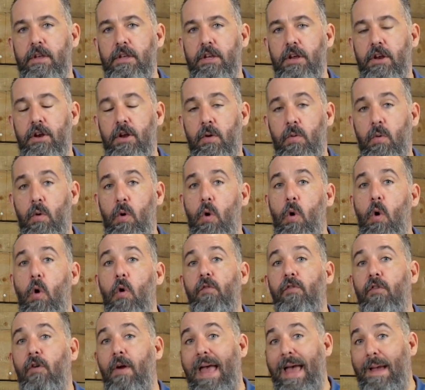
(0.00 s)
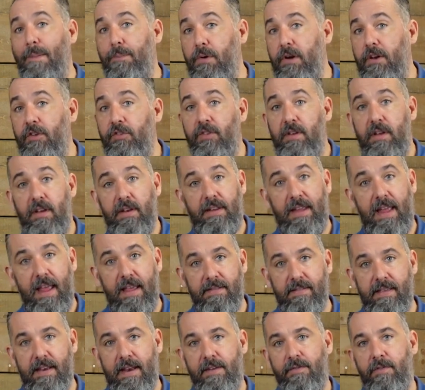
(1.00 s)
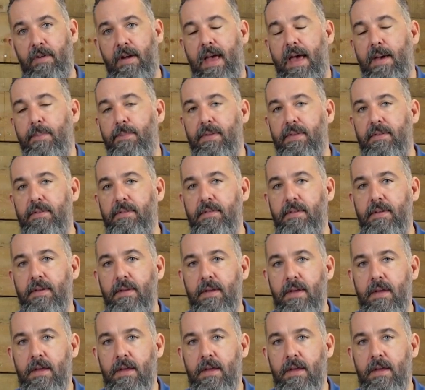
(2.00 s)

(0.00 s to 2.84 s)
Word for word: you know, over amperage in case it ever happens.